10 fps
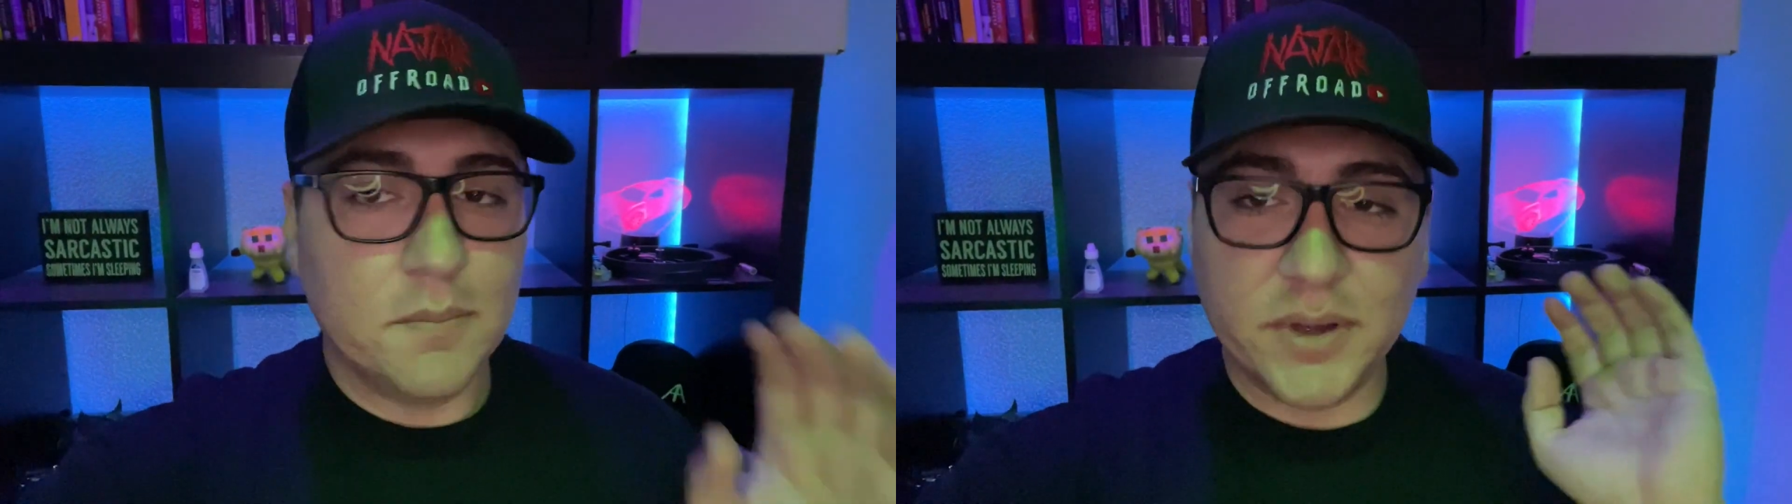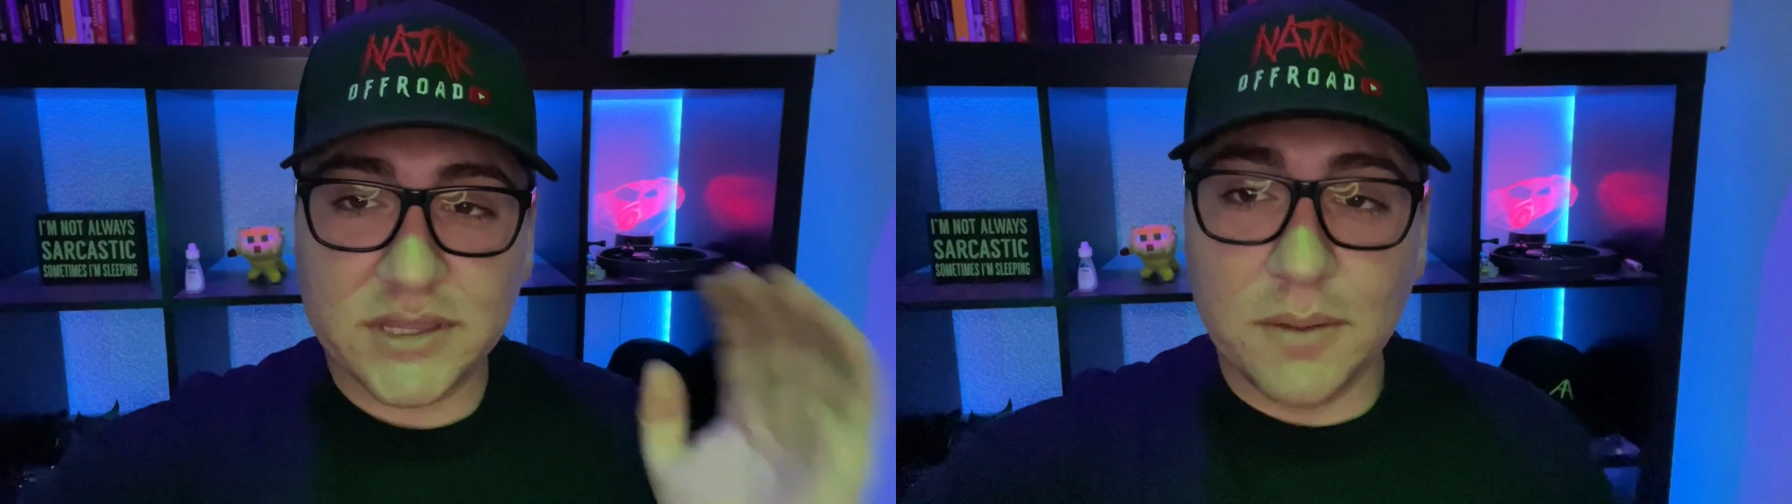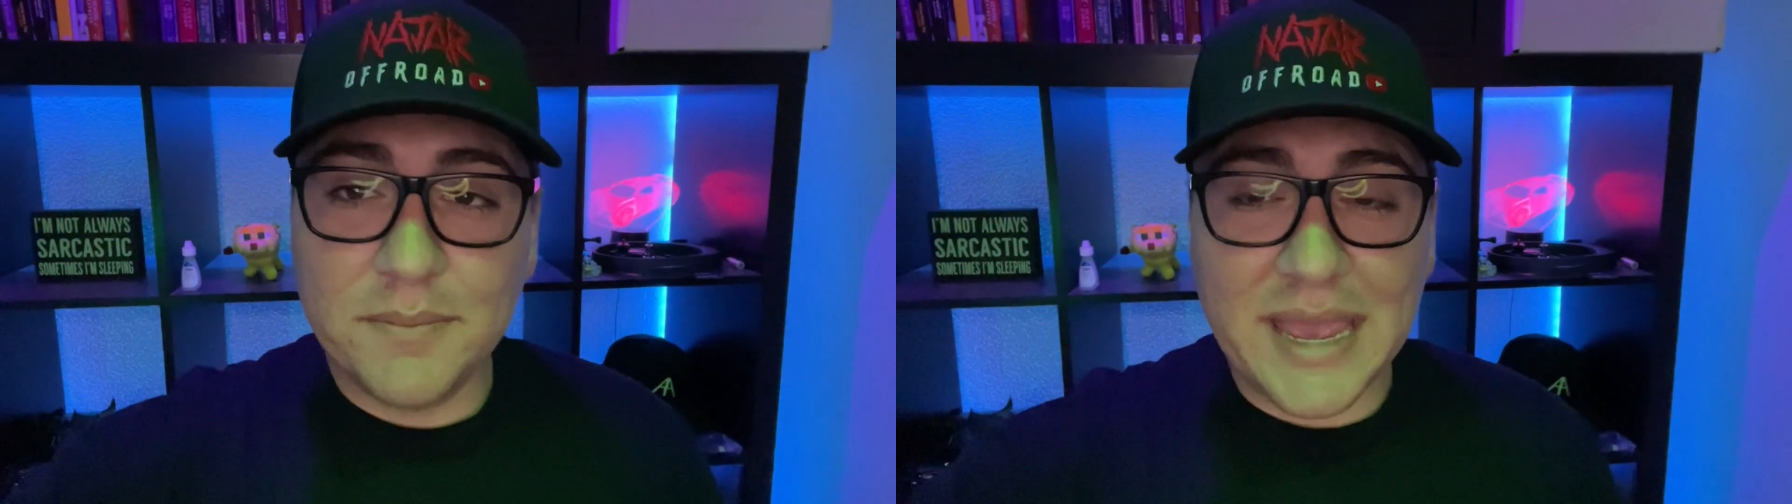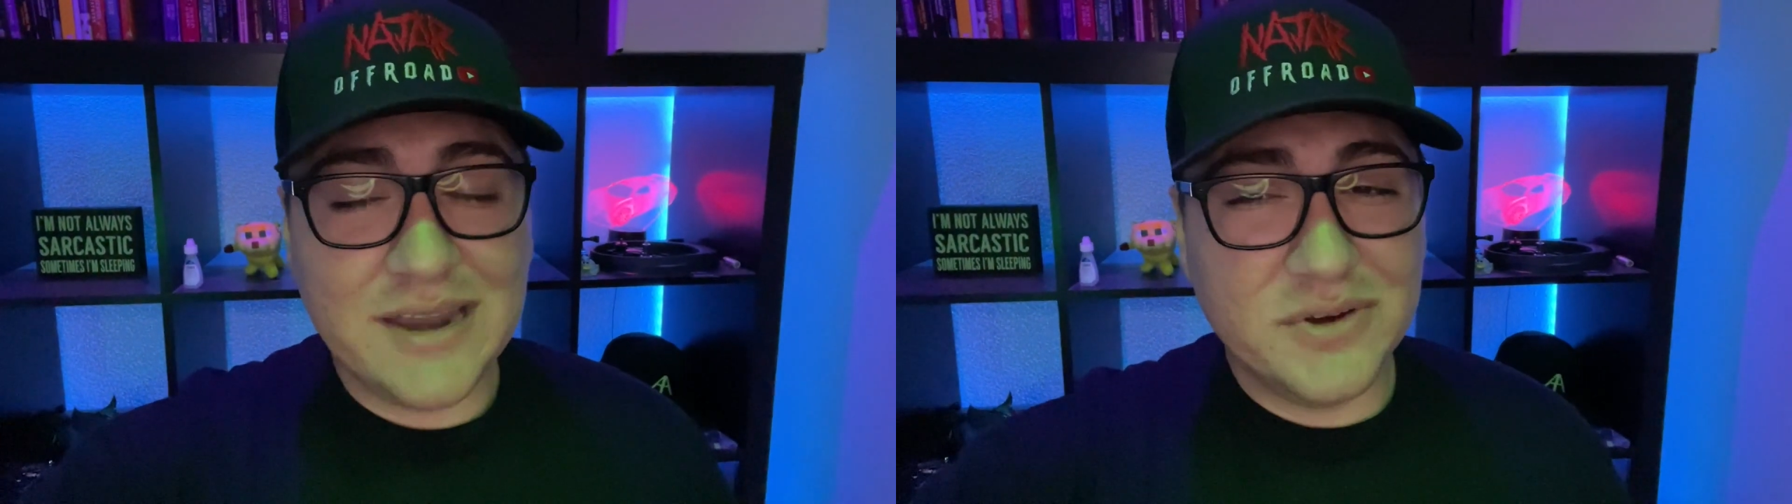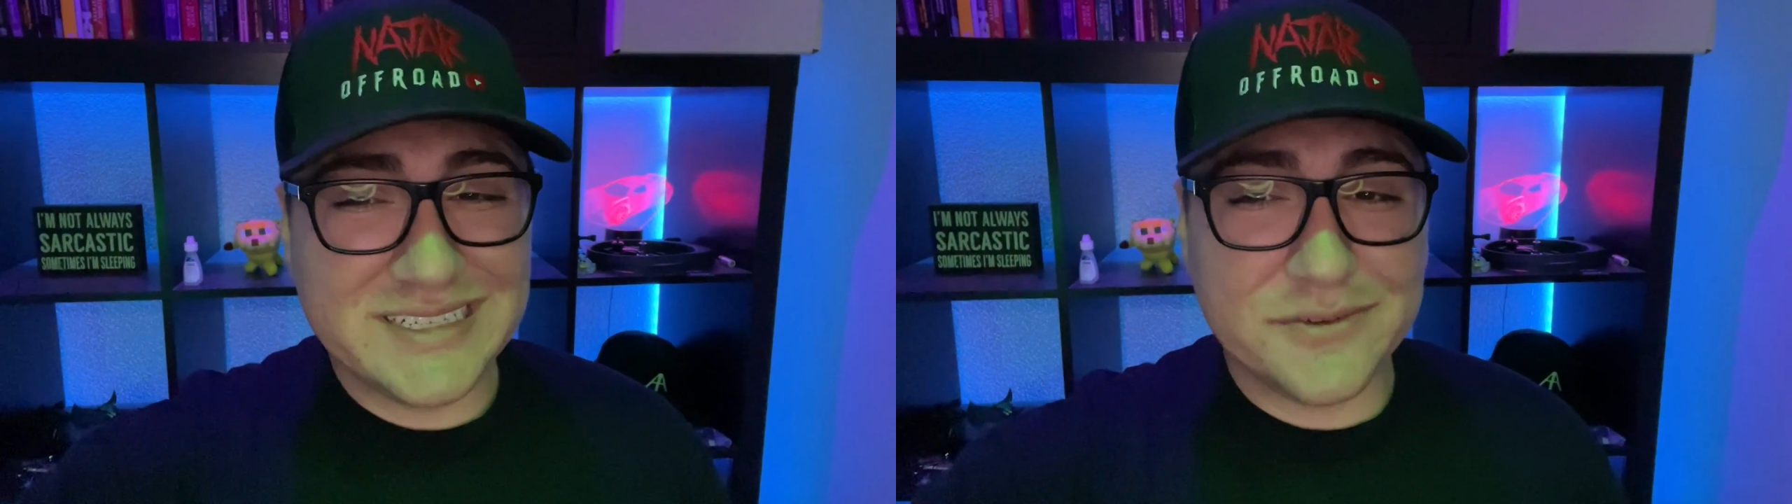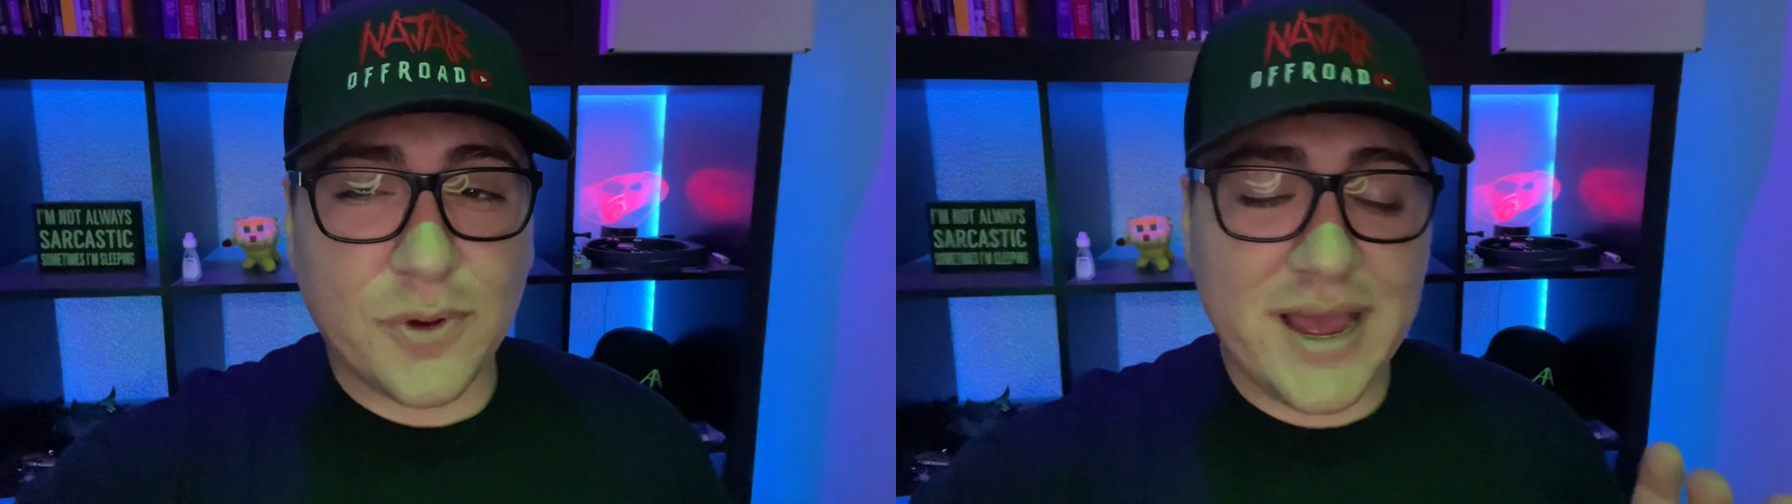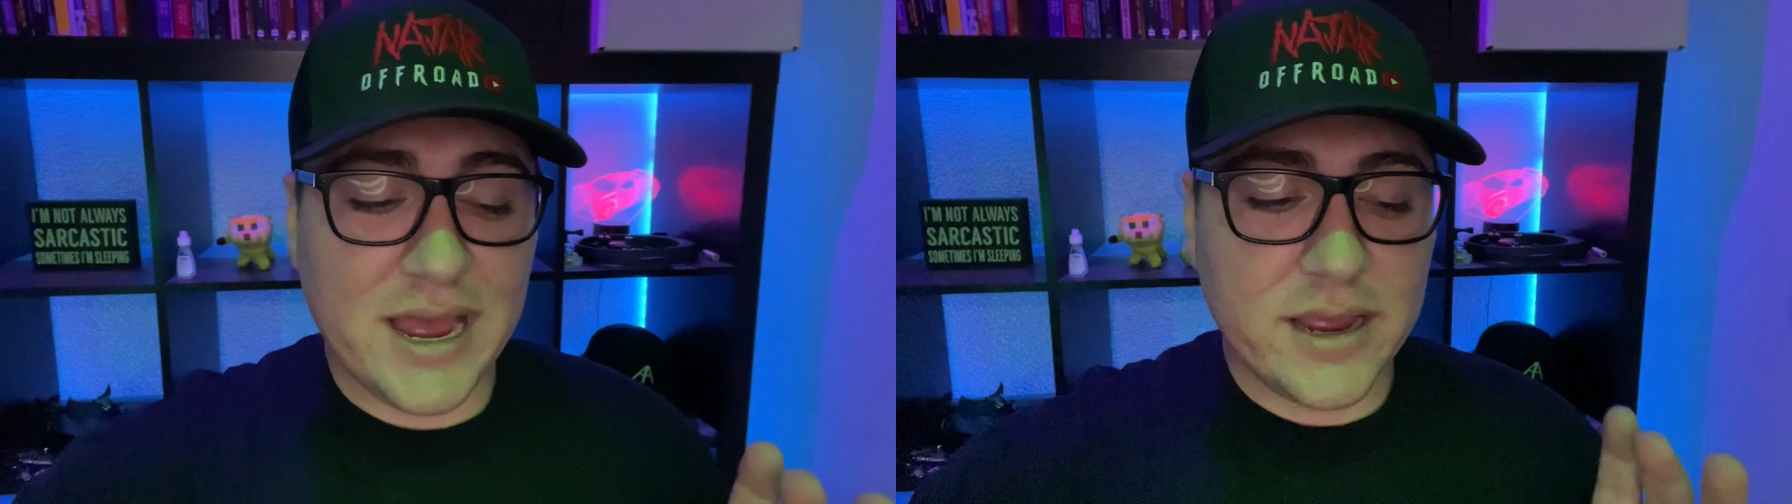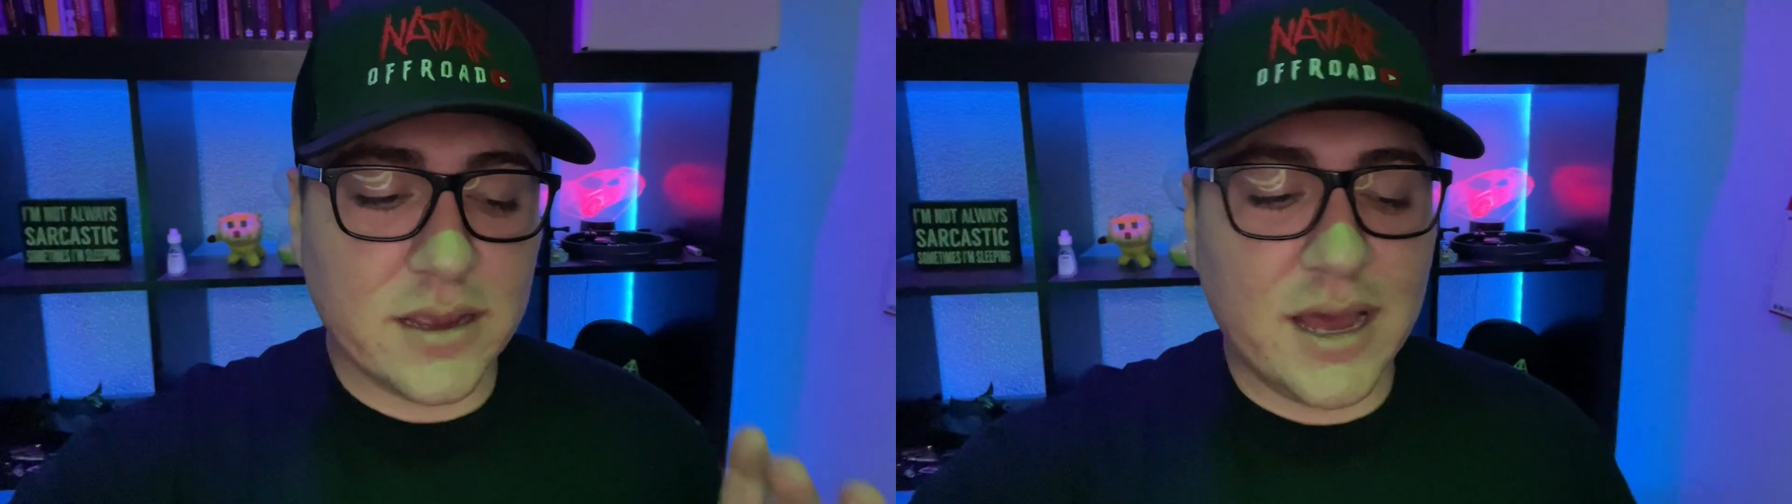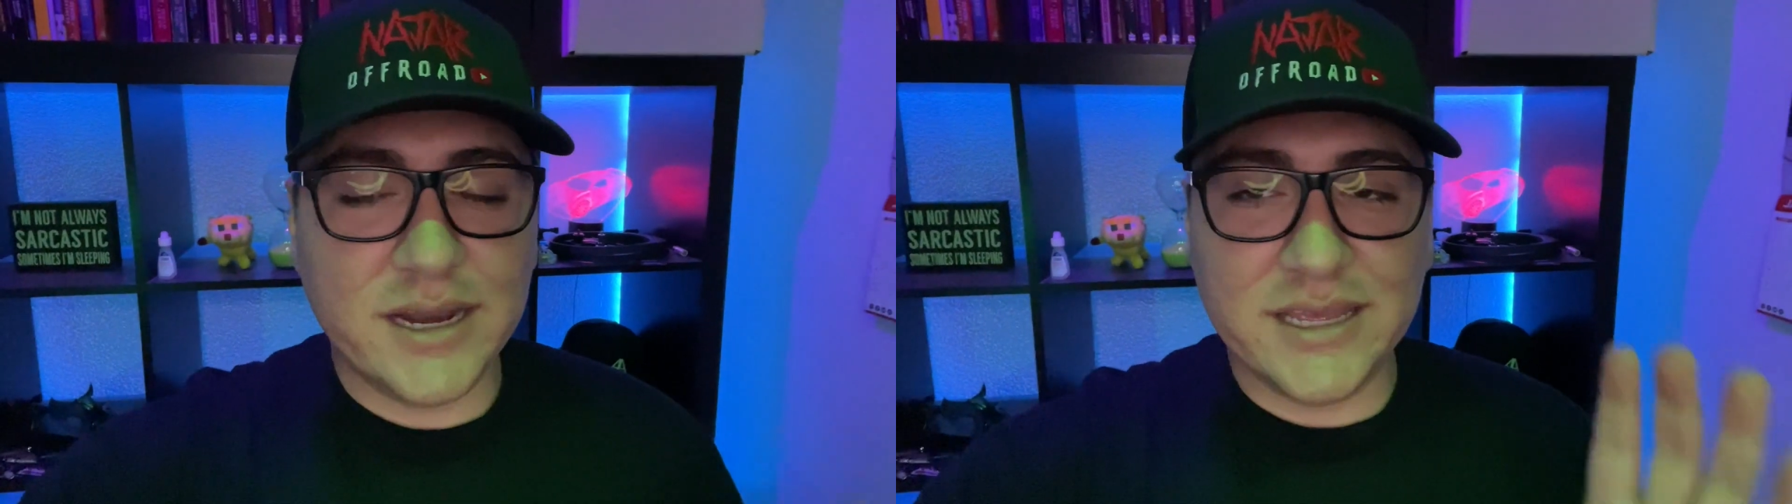But the main reason why I got it